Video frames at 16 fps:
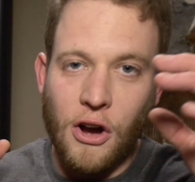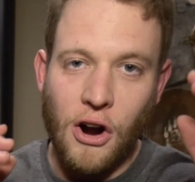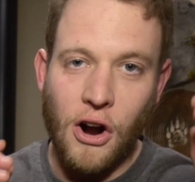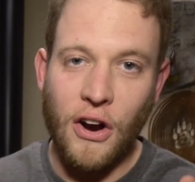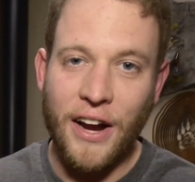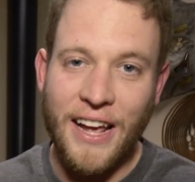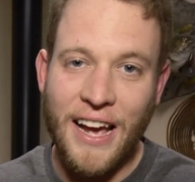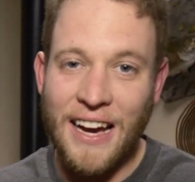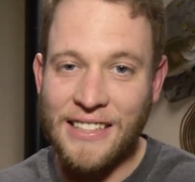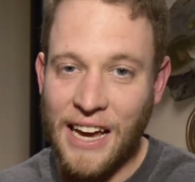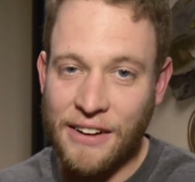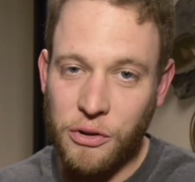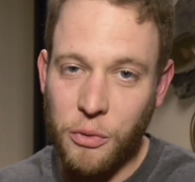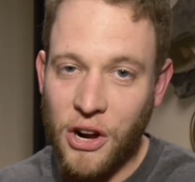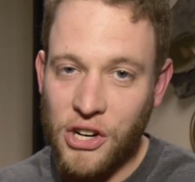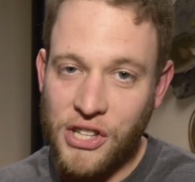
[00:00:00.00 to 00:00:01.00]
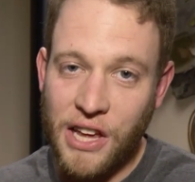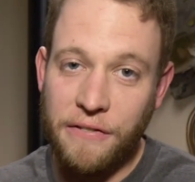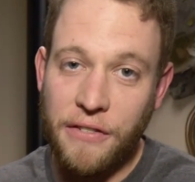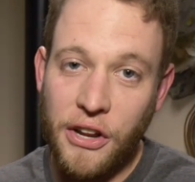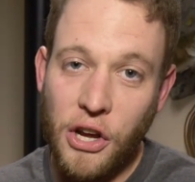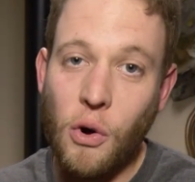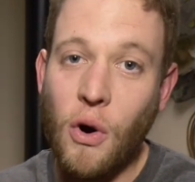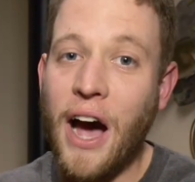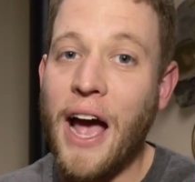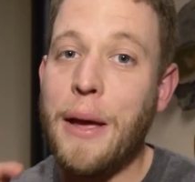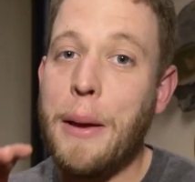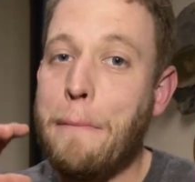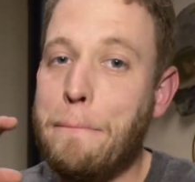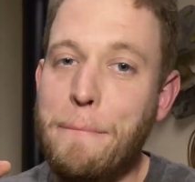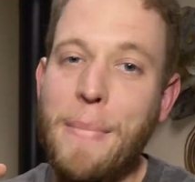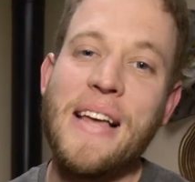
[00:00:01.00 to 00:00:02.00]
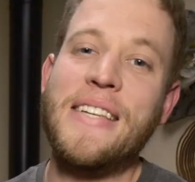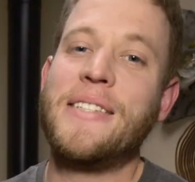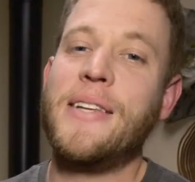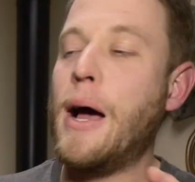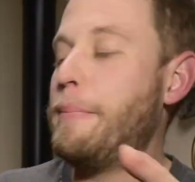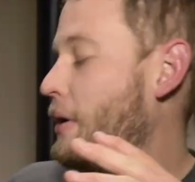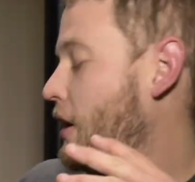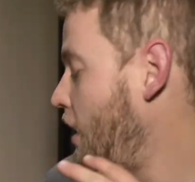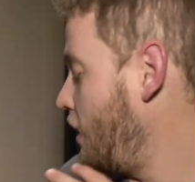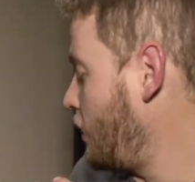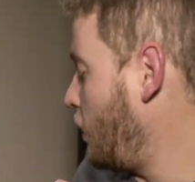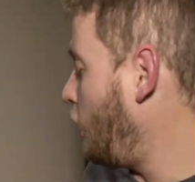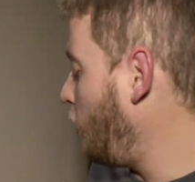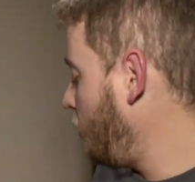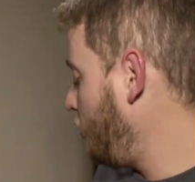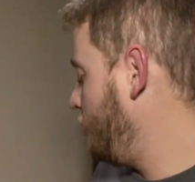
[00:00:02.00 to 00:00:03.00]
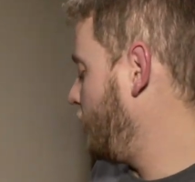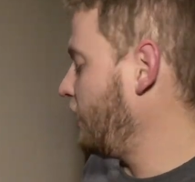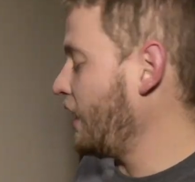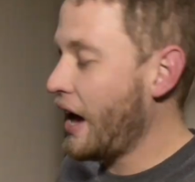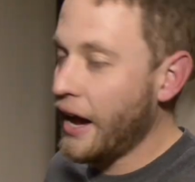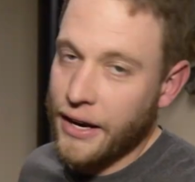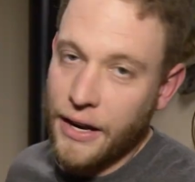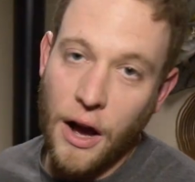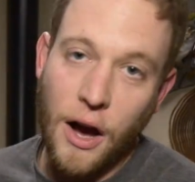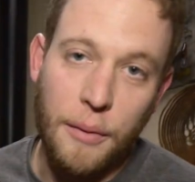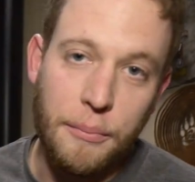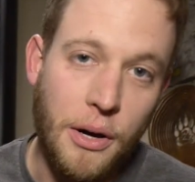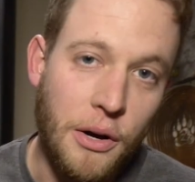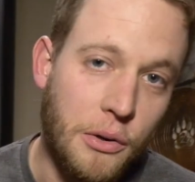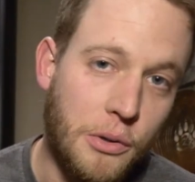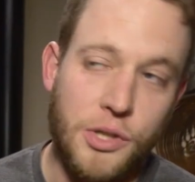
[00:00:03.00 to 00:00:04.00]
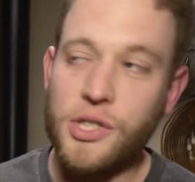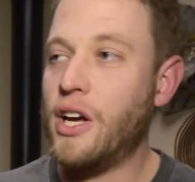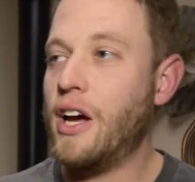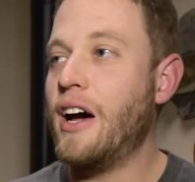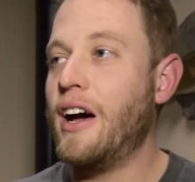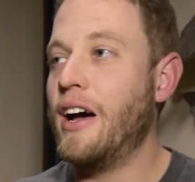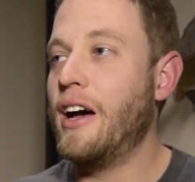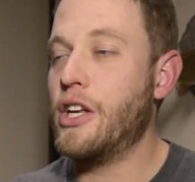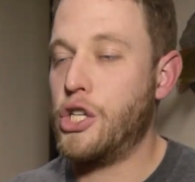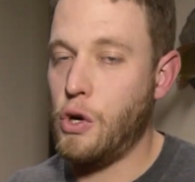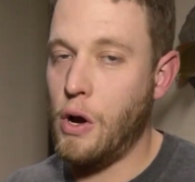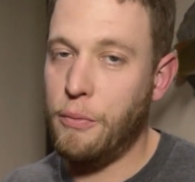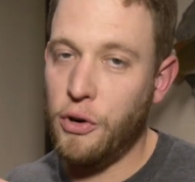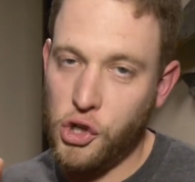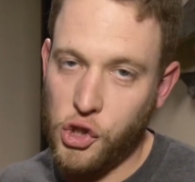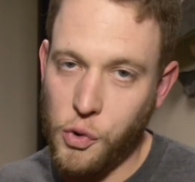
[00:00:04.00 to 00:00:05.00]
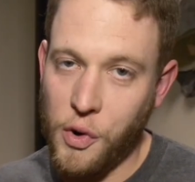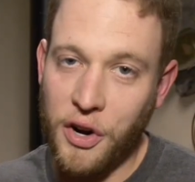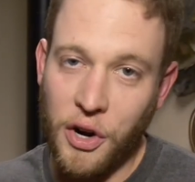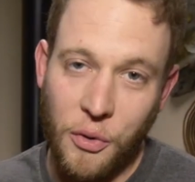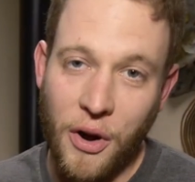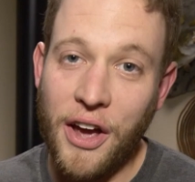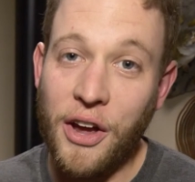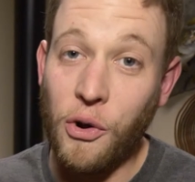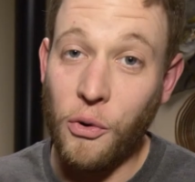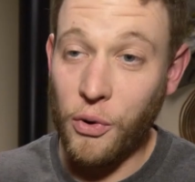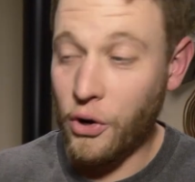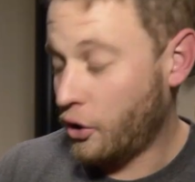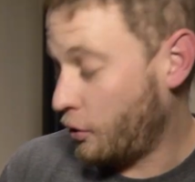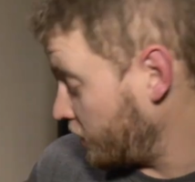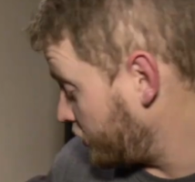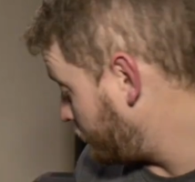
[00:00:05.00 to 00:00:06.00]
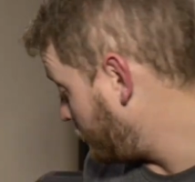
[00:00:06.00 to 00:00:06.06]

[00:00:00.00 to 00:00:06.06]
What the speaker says: Alrighty guys, after watching that video, I messed up on all the line combos, so I'm going to square it away real quick